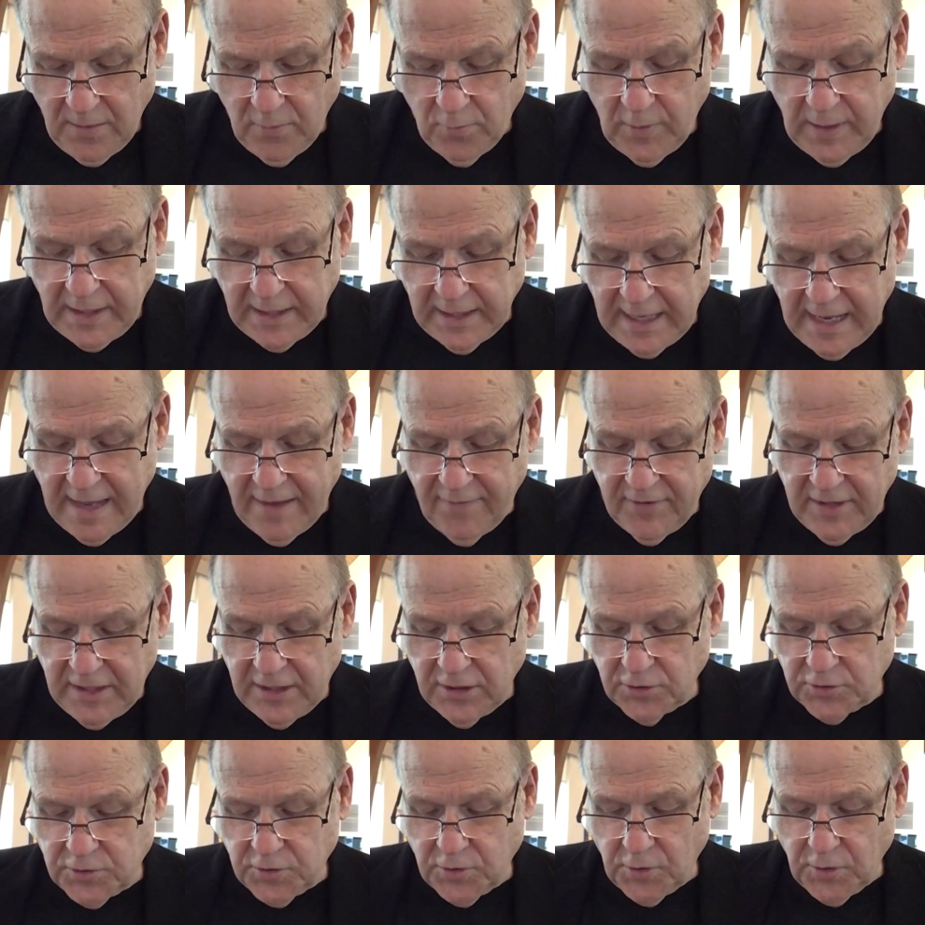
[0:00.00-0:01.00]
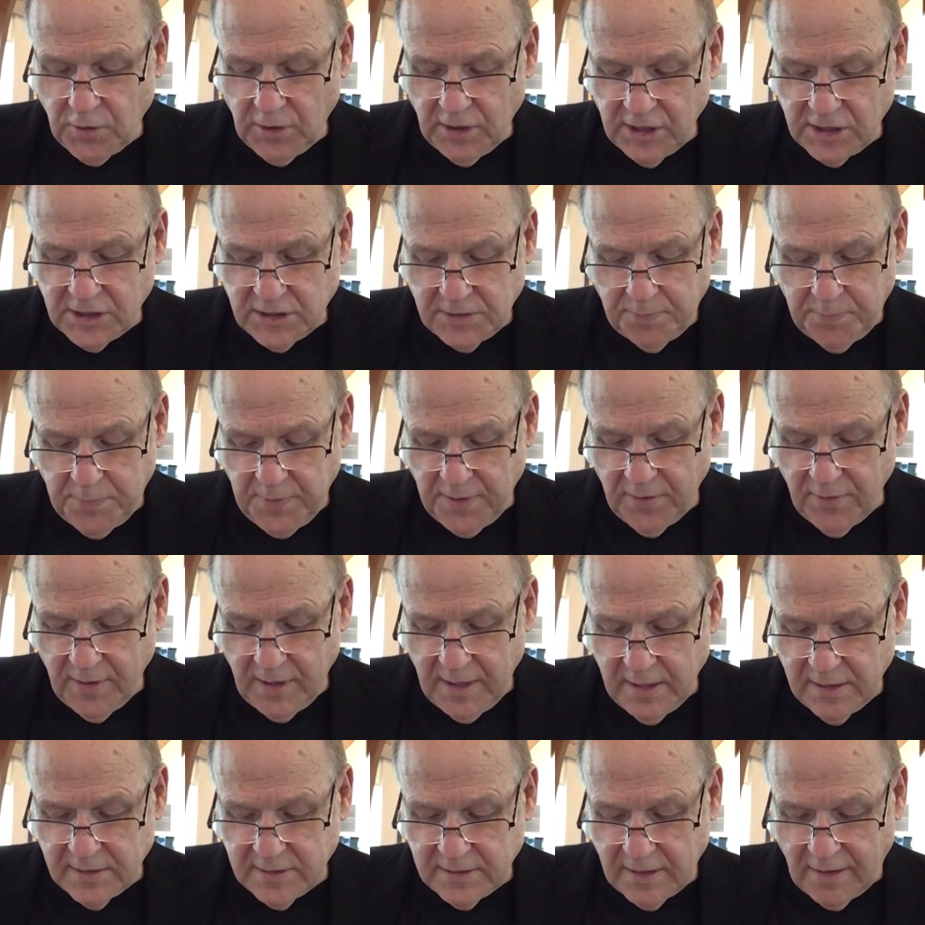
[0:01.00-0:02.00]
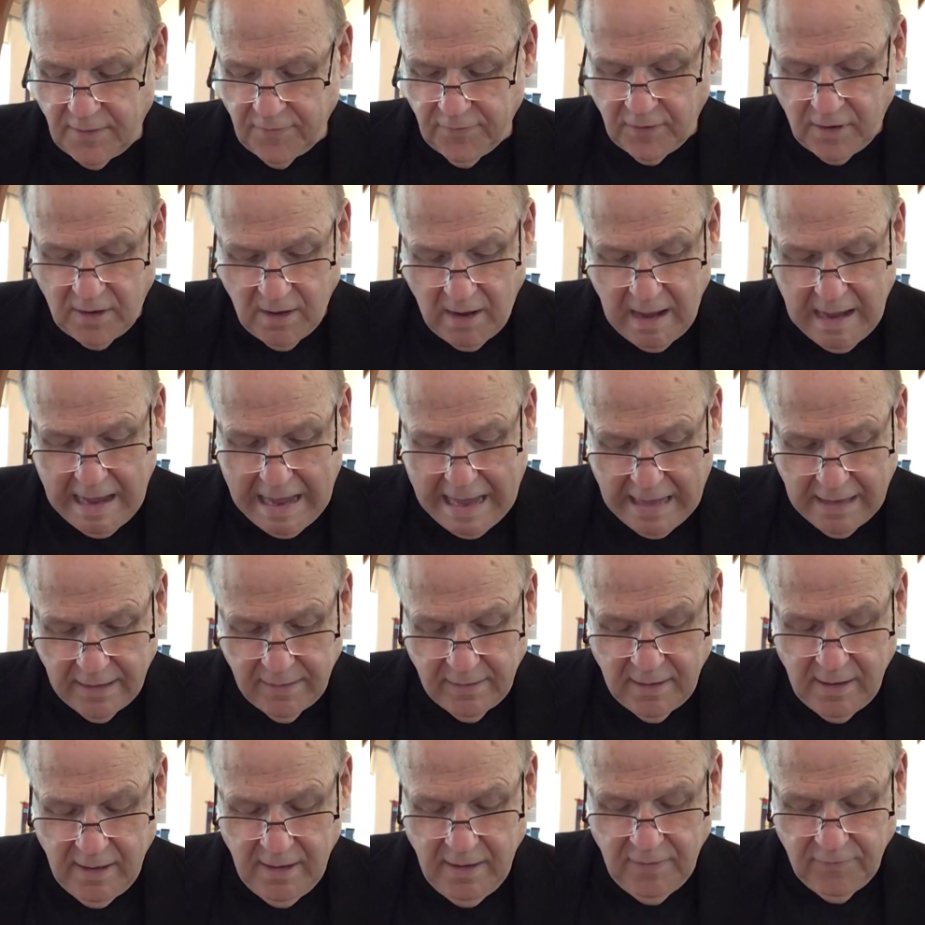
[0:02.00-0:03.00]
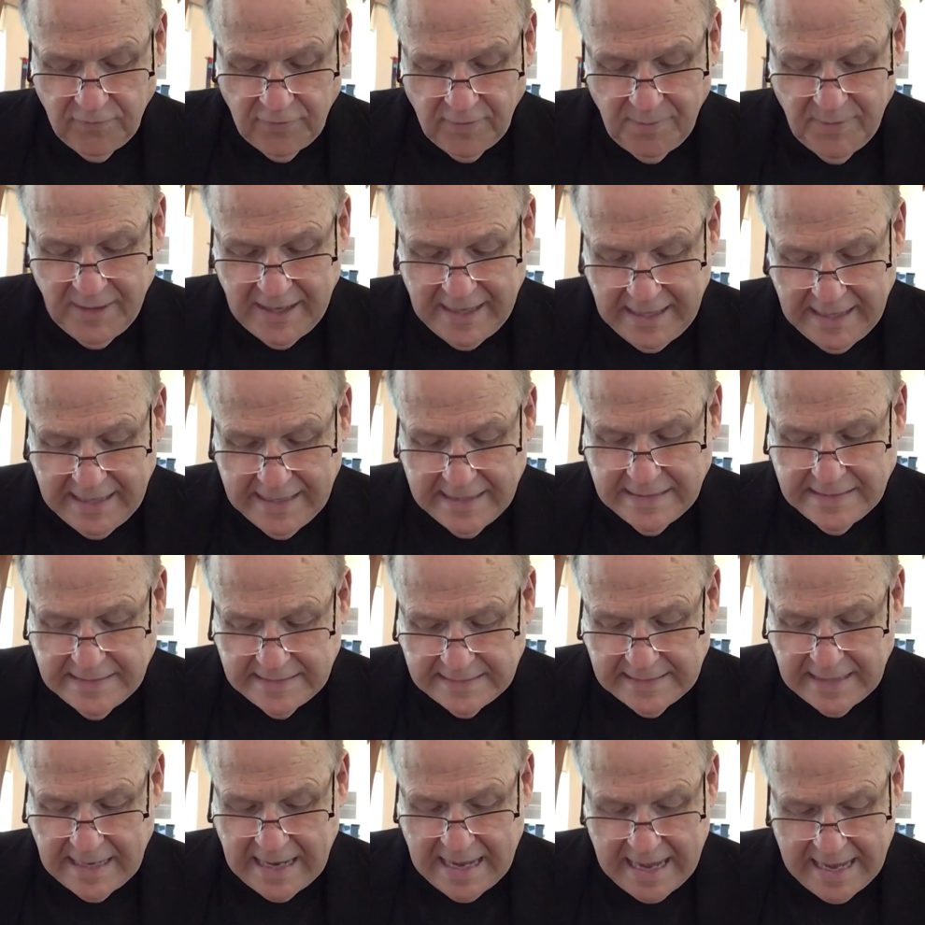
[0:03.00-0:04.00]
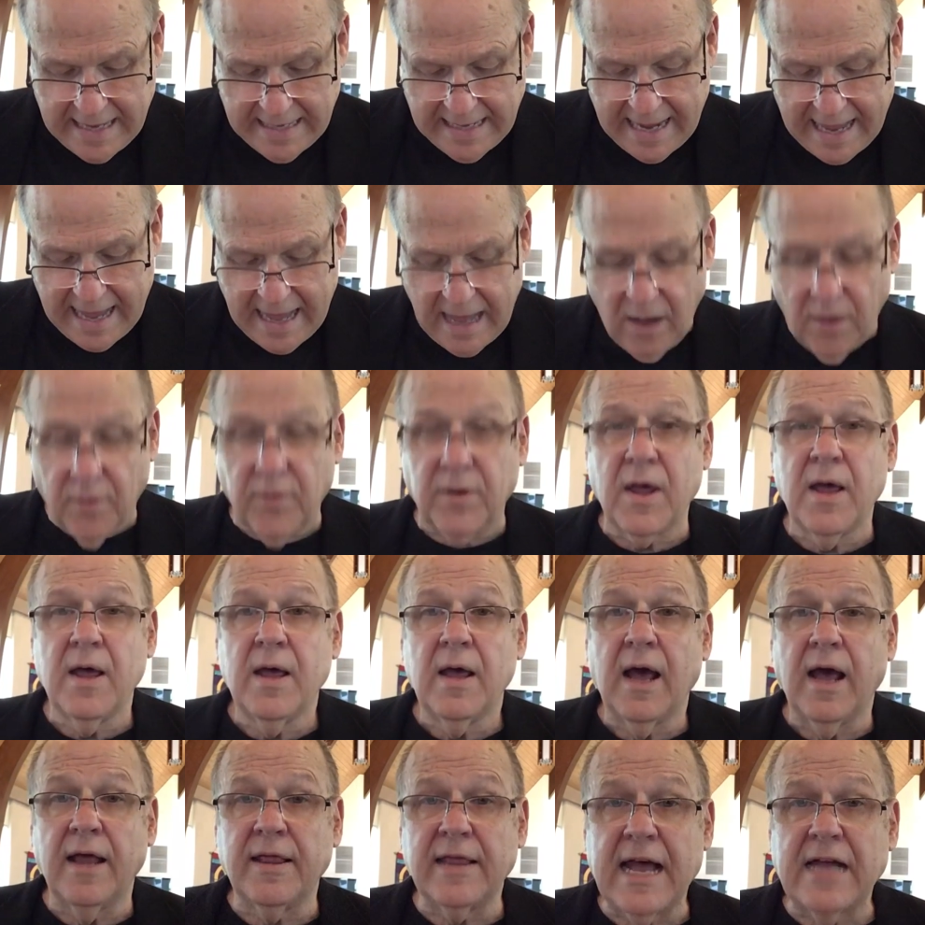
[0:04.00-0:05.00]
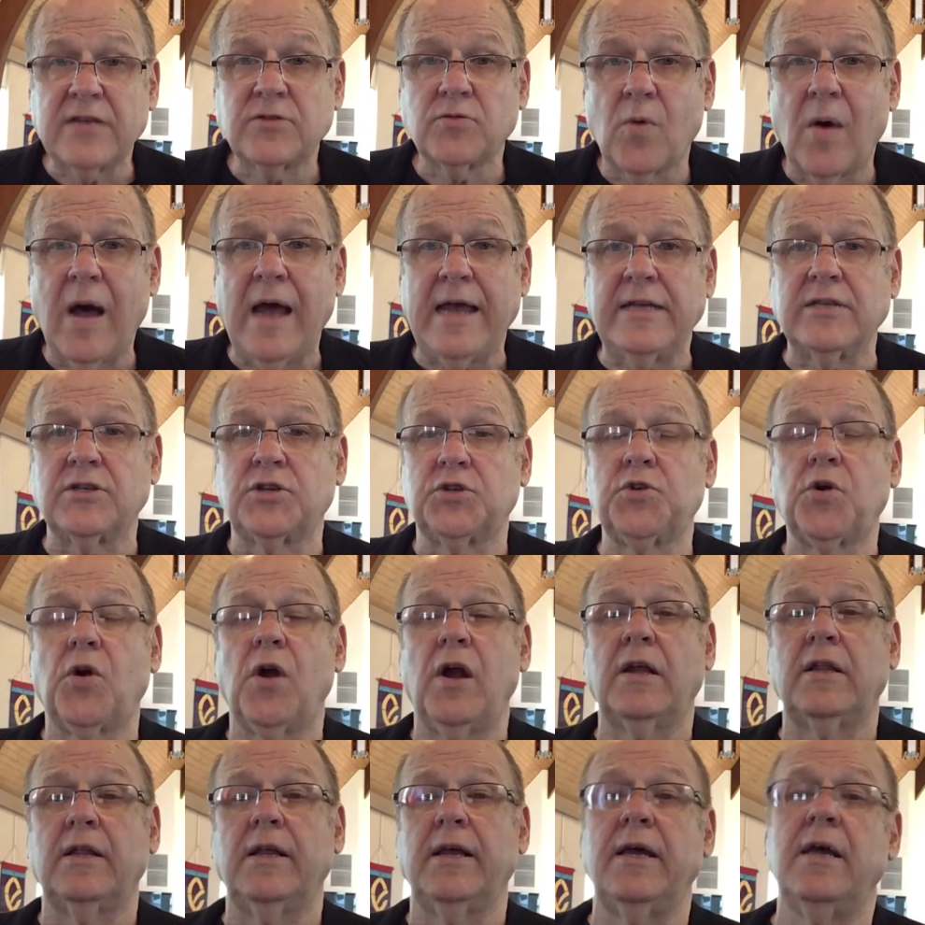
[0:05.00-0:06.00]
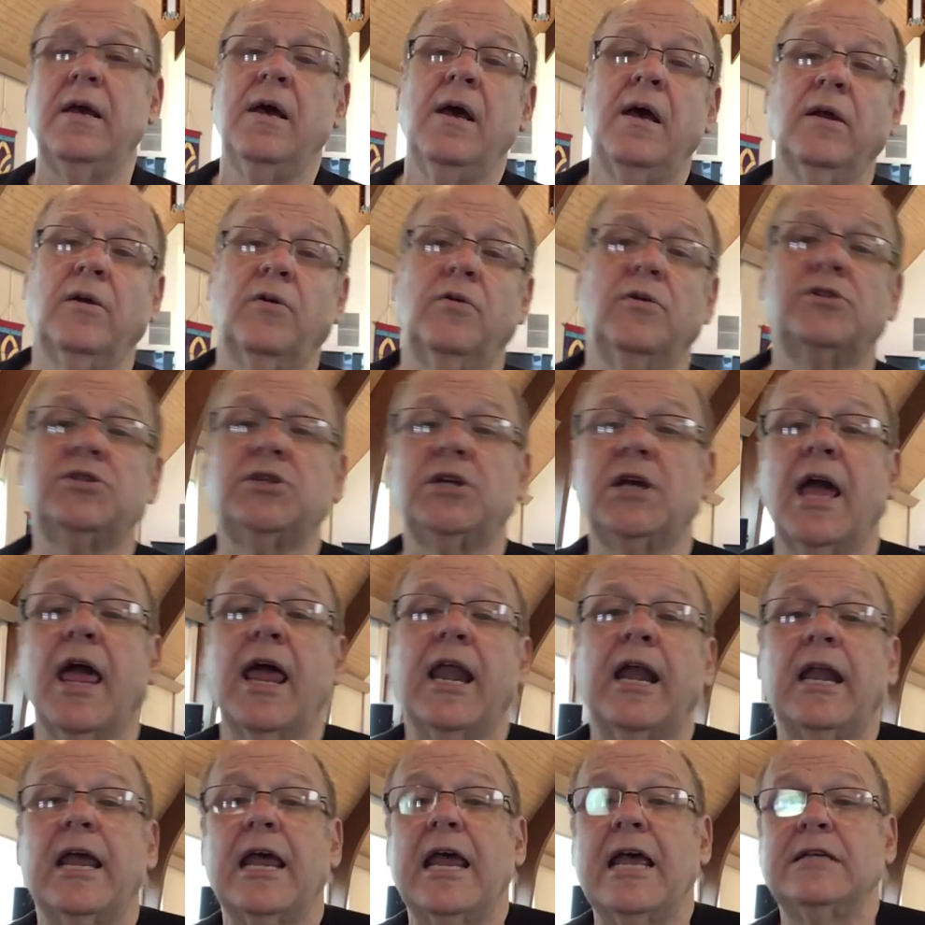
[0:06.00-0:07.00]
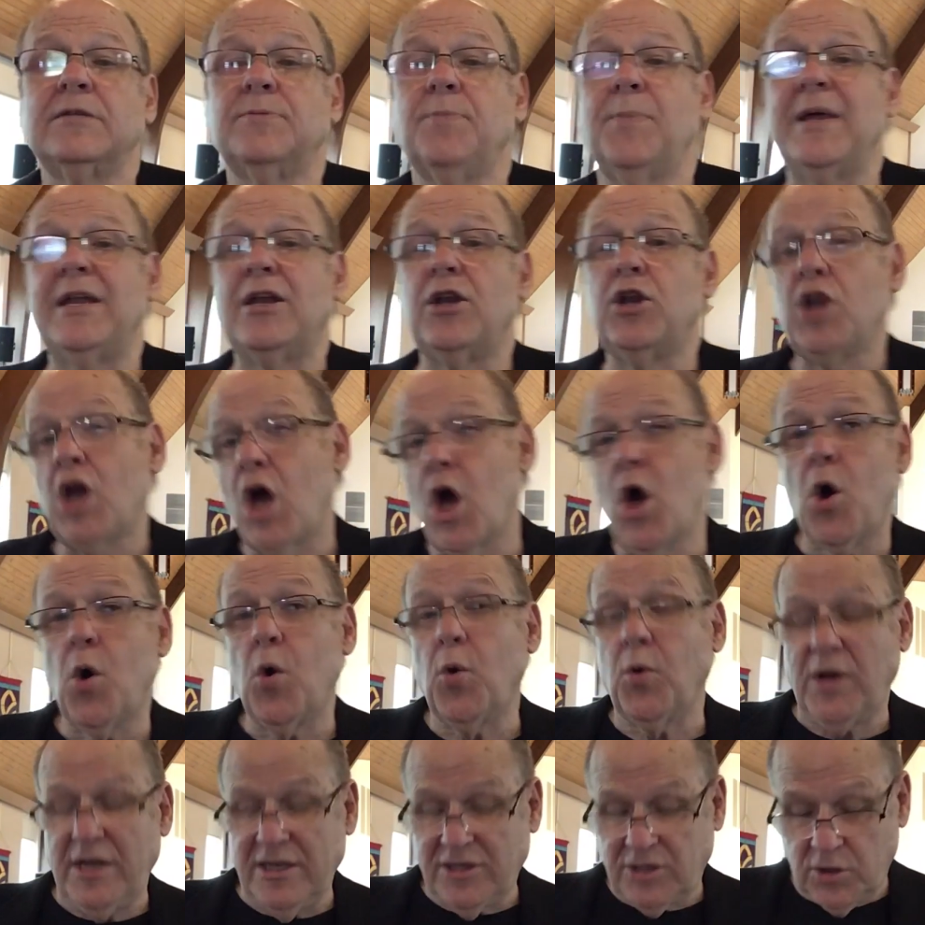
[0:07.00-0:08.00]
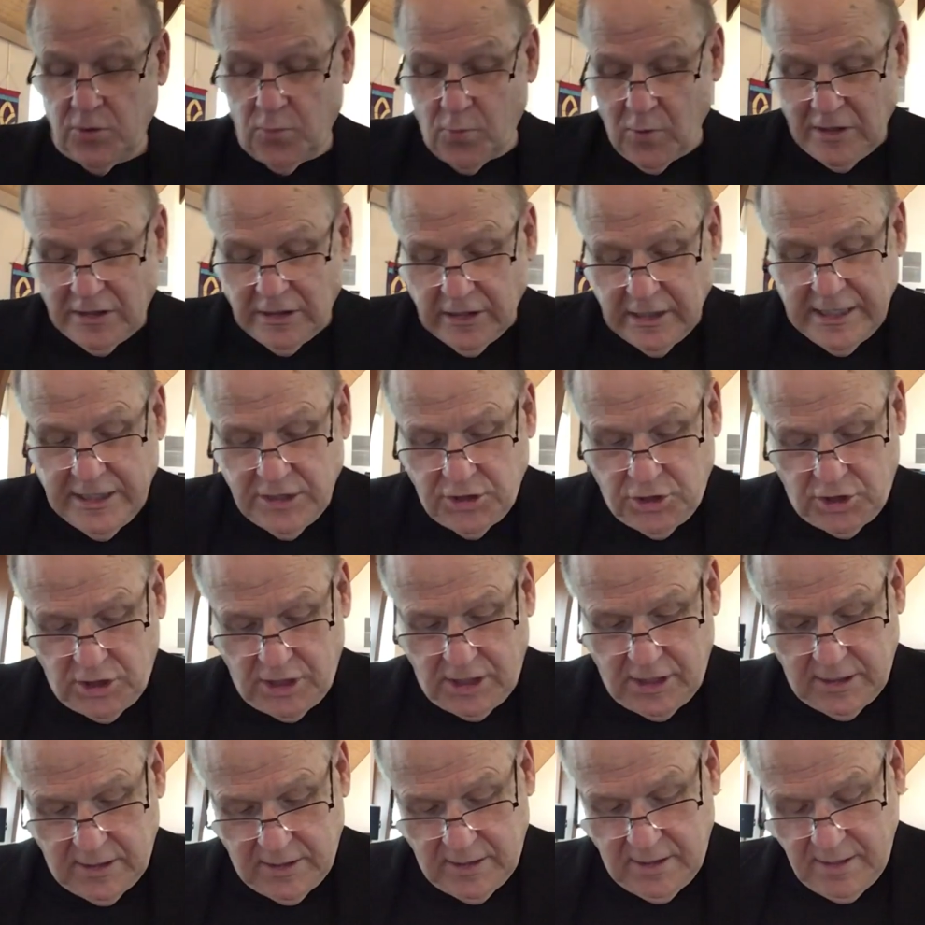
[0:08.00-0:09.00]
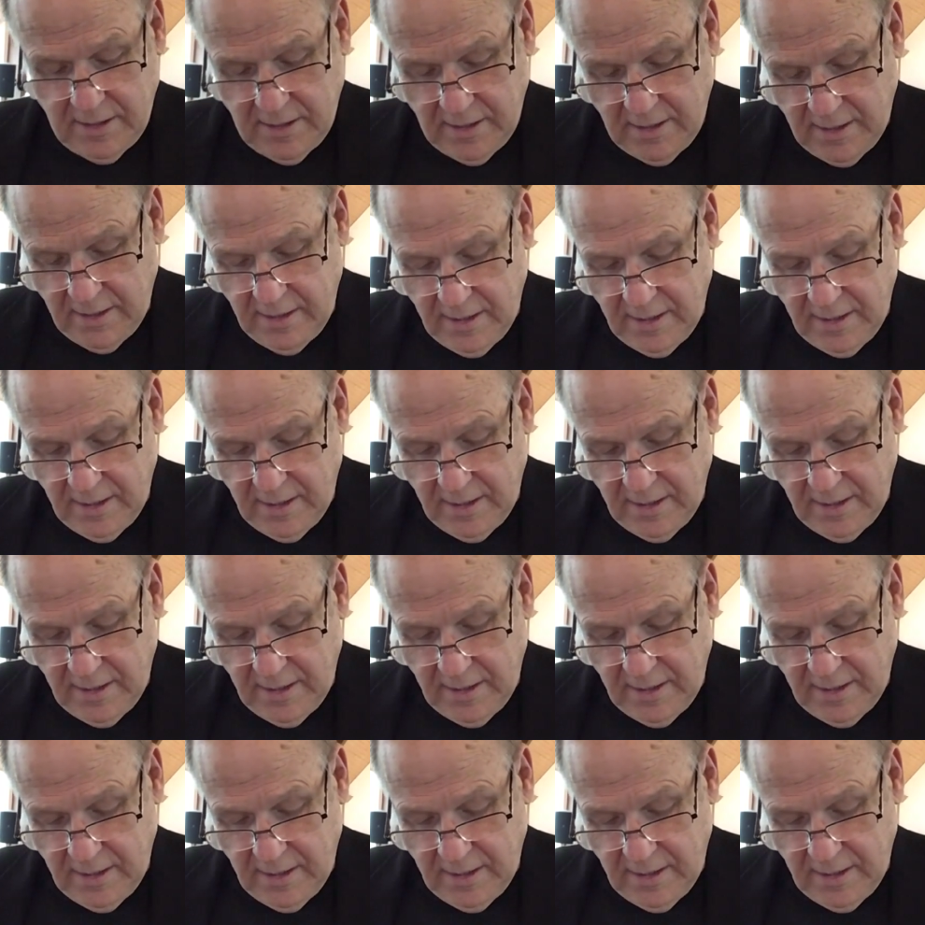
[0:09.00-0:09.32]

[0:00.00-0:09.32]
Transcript: We can have an internal experience of God from the inside out. And that's why historically Christianity has been known as the religion,